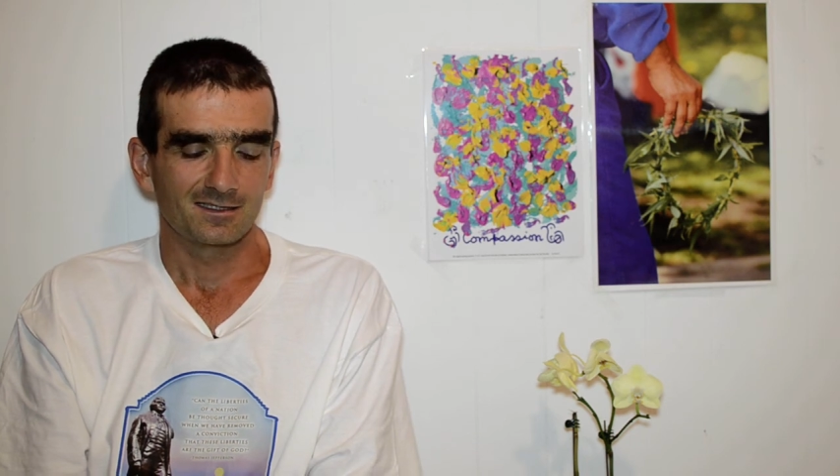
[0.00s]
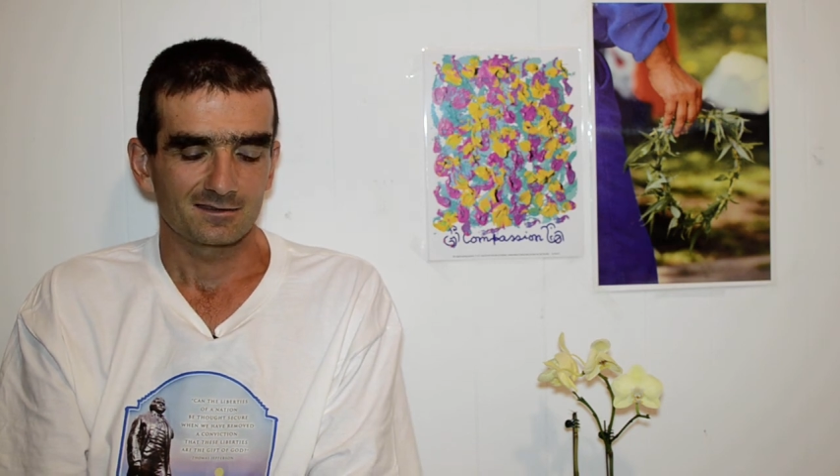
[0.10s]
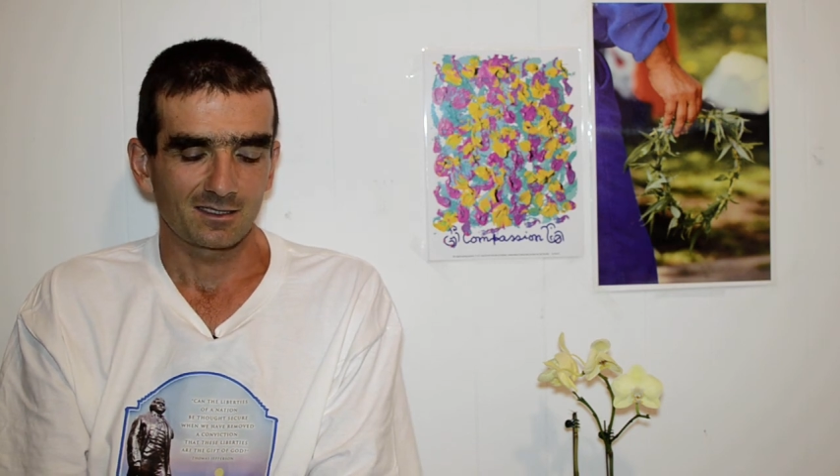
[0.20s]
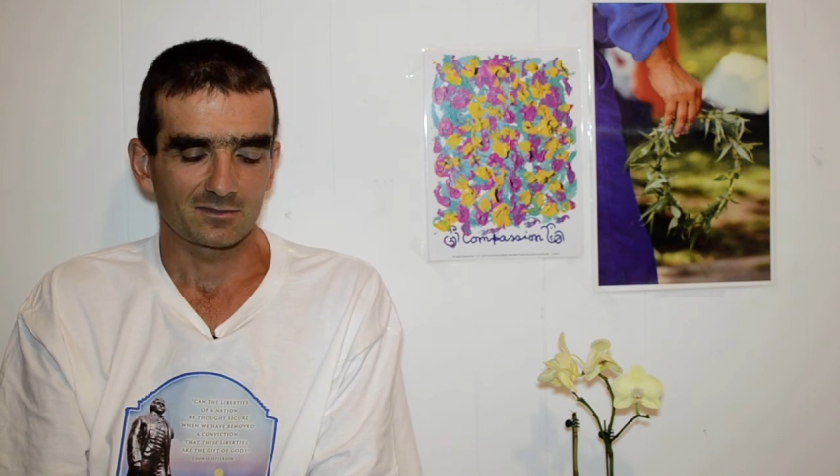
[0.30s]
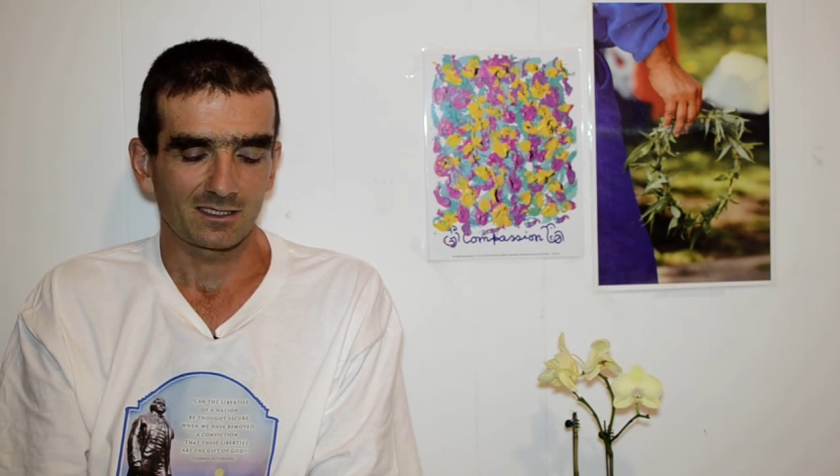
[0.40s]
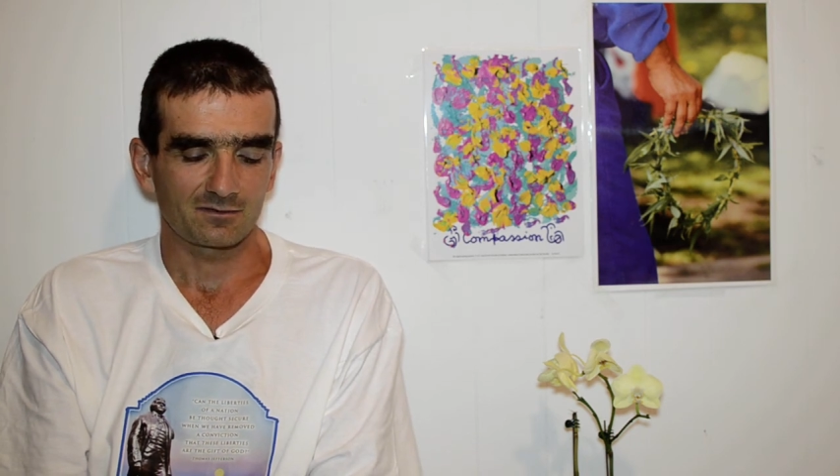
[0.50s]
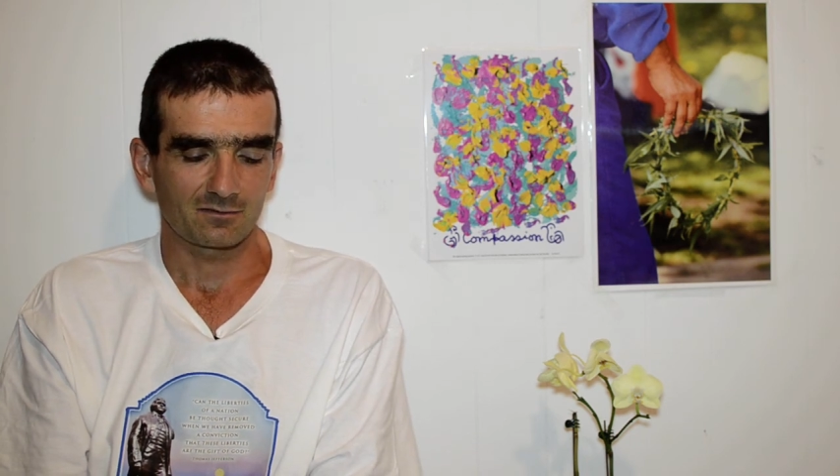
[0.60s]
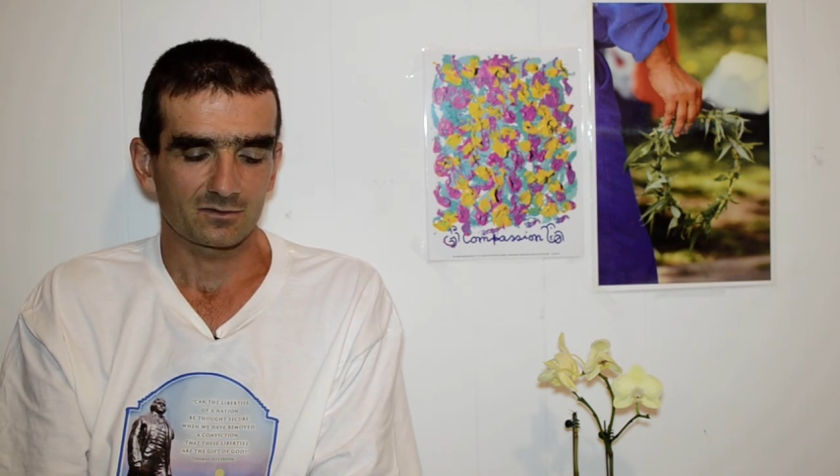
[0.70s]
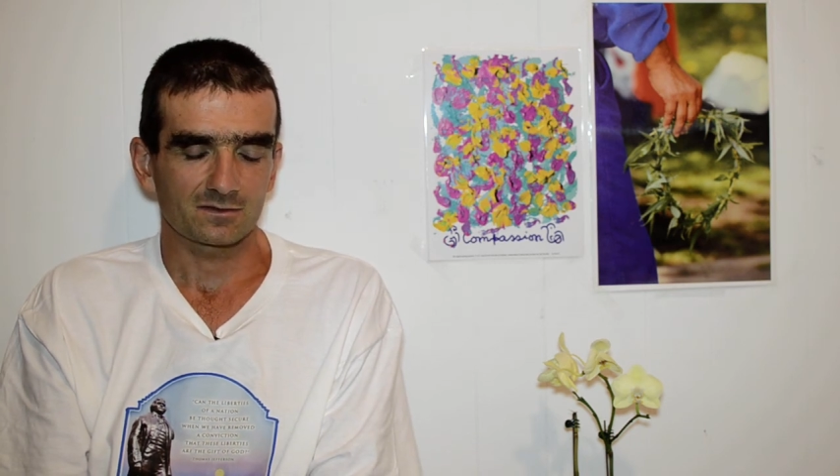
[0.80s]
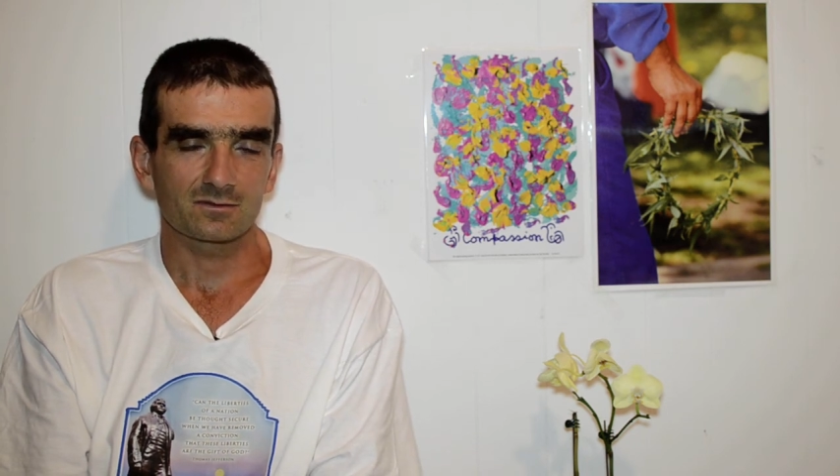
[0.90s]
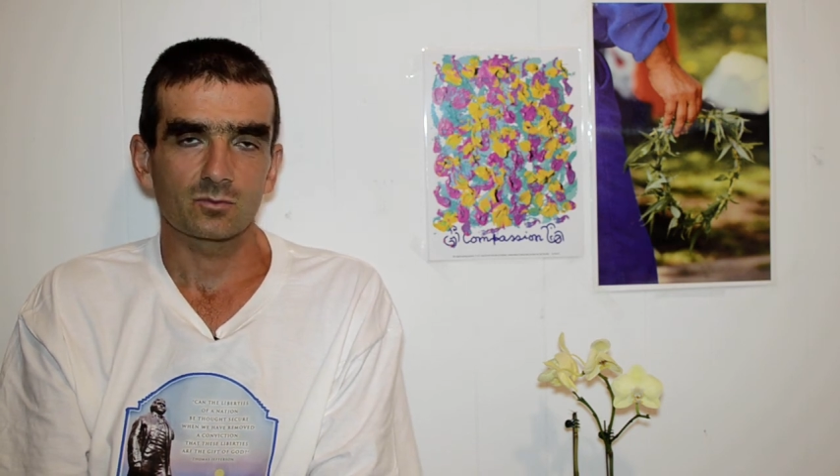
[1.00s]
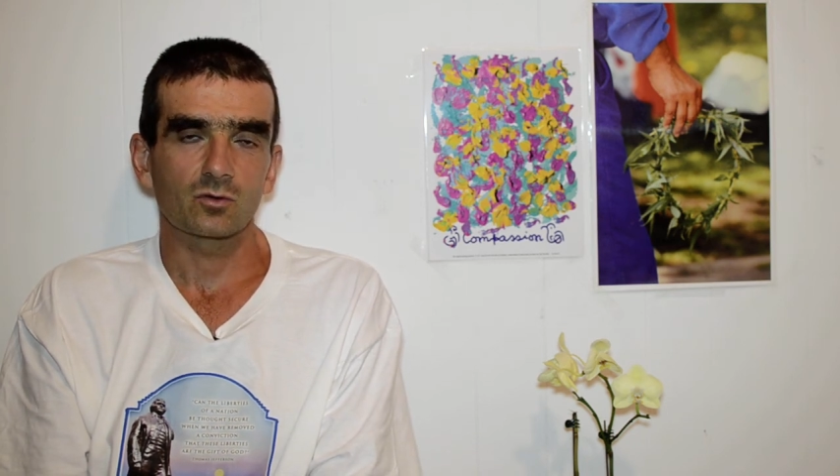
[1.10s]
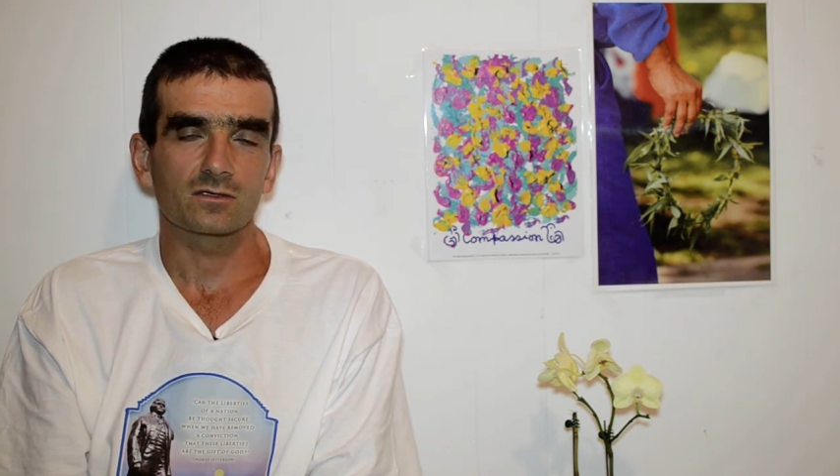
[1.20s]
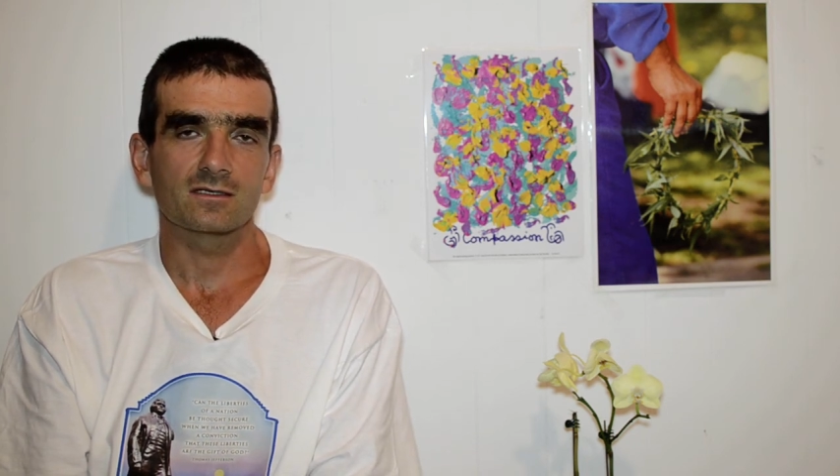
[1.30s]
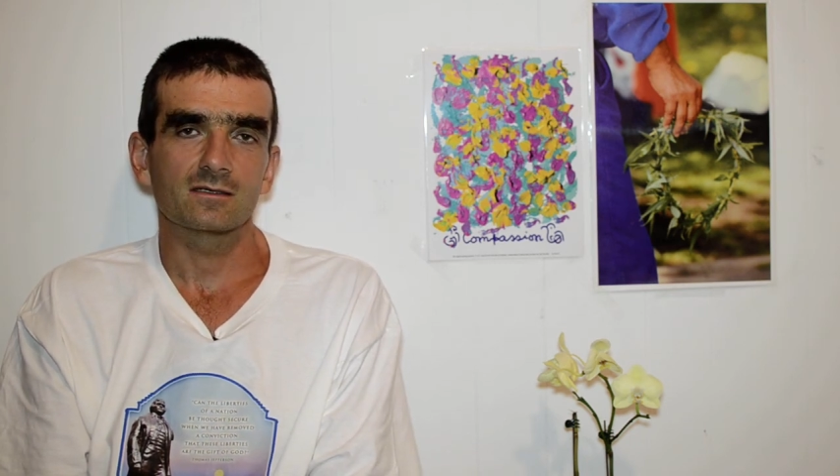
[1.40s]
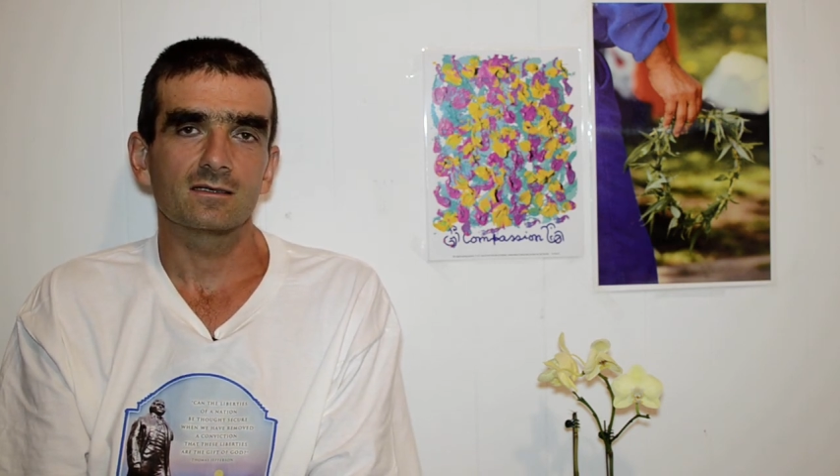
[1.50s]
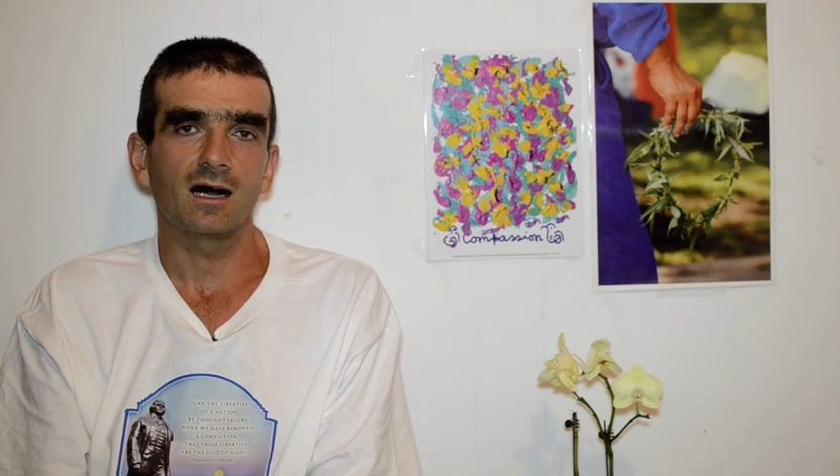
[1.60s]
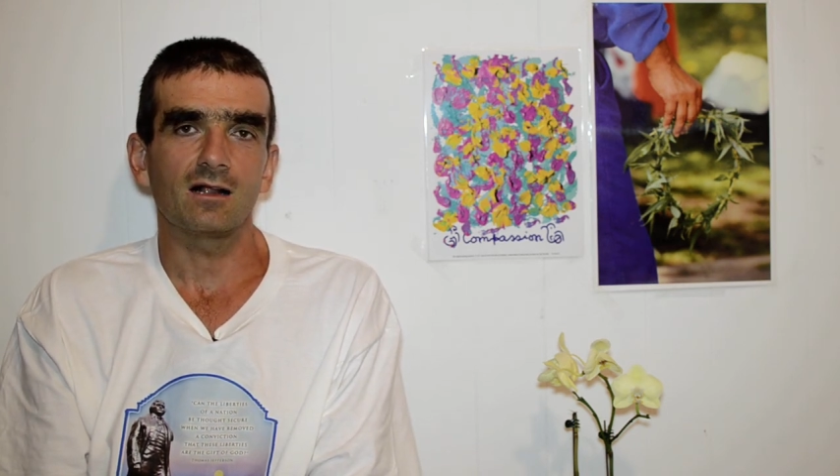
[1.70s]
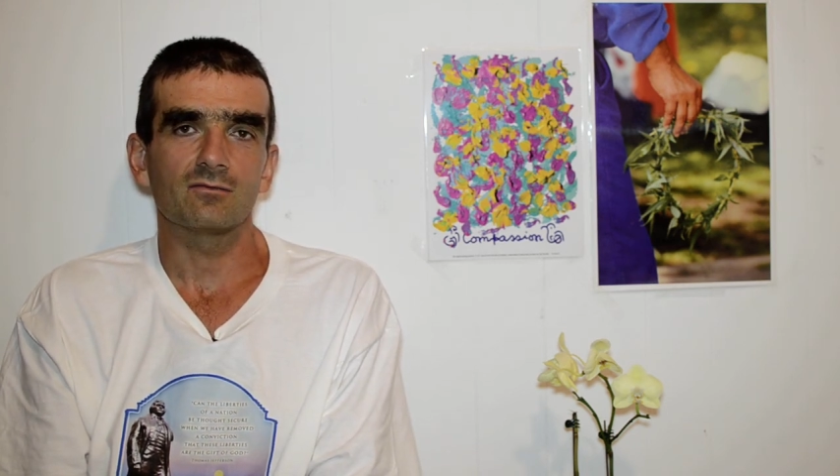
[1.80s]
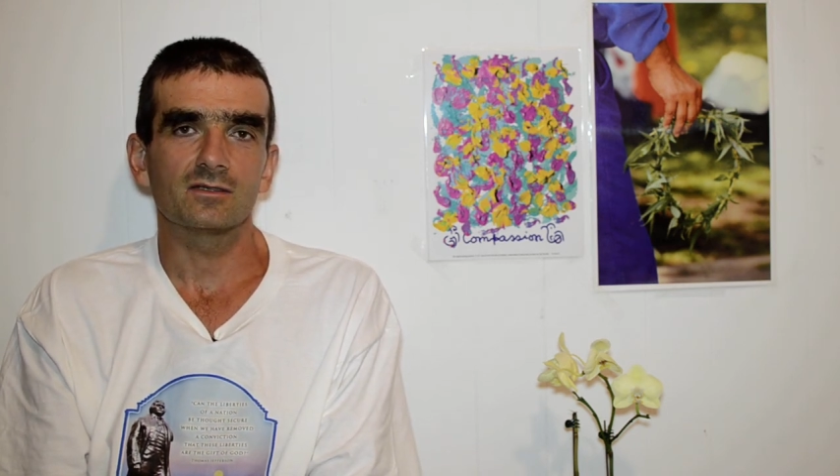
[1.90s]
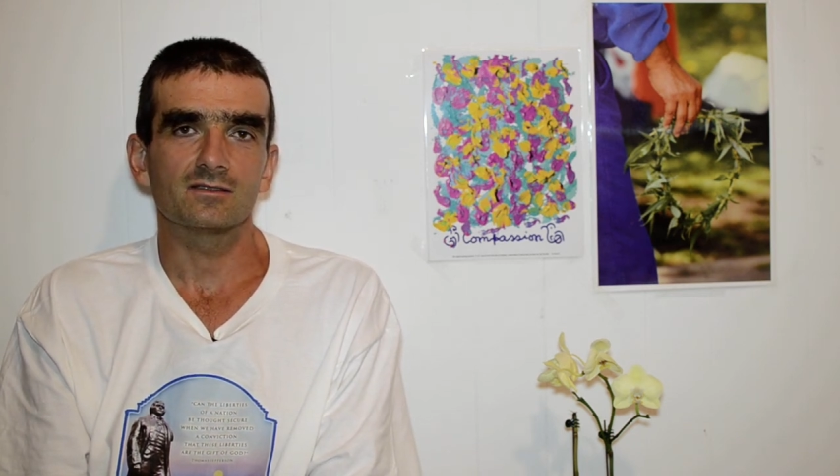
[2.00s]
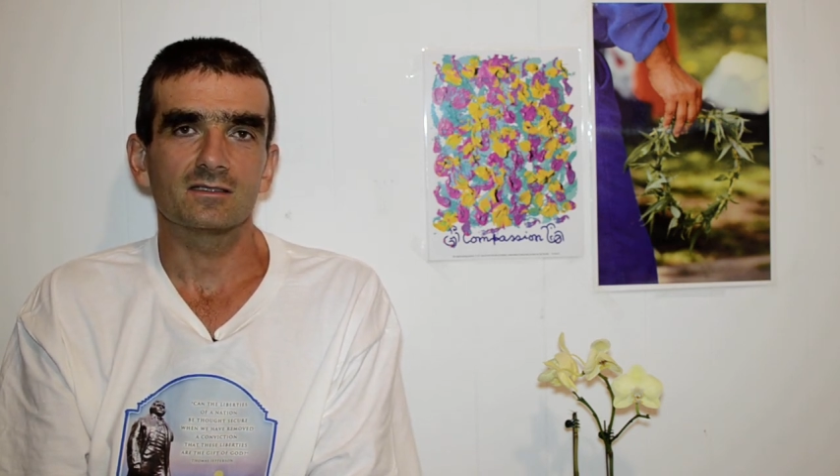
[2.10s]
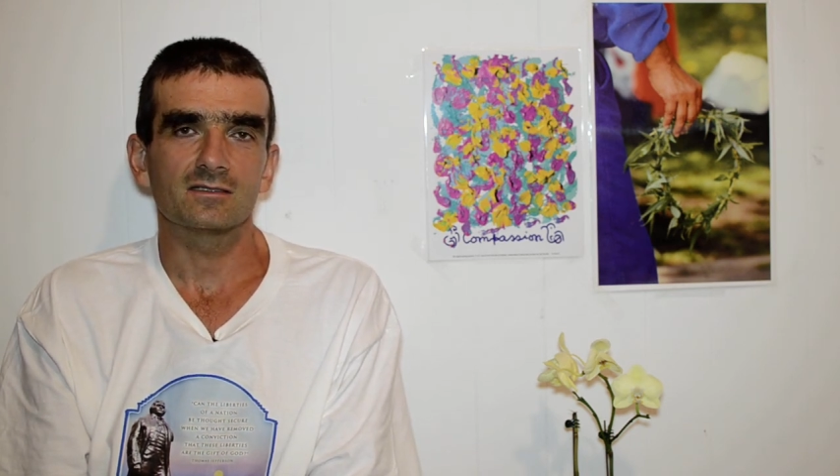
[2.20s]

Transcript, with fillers: sometimes I was more than half dead,